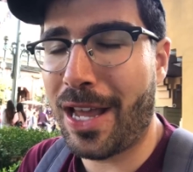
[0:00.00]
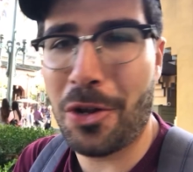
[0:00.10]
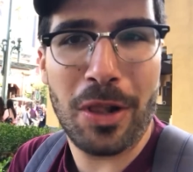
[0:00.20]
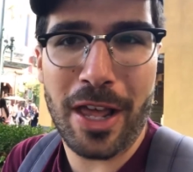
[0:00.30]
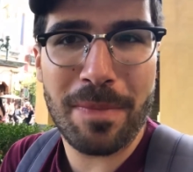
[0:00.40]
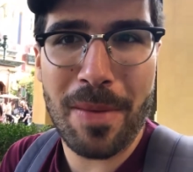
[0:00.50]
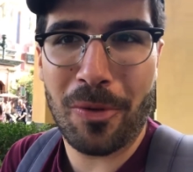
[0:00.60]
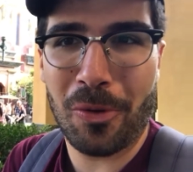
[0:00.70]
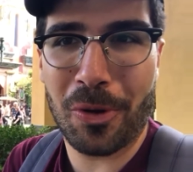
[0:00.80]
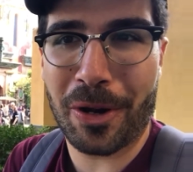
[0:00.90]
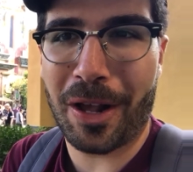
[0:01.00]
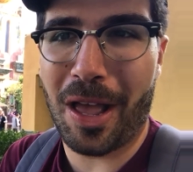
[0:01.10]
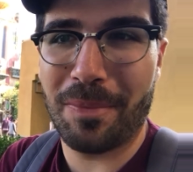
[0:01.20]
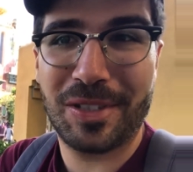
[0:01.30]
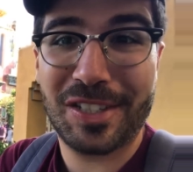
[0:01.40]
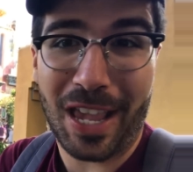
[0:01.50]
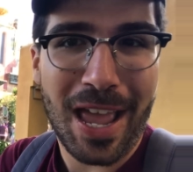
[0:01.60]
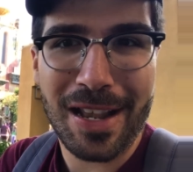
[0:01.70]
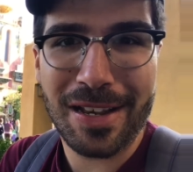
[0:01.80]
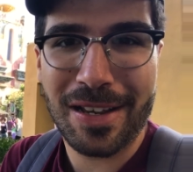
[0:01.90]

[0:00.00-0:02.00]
I know a lot of people were upset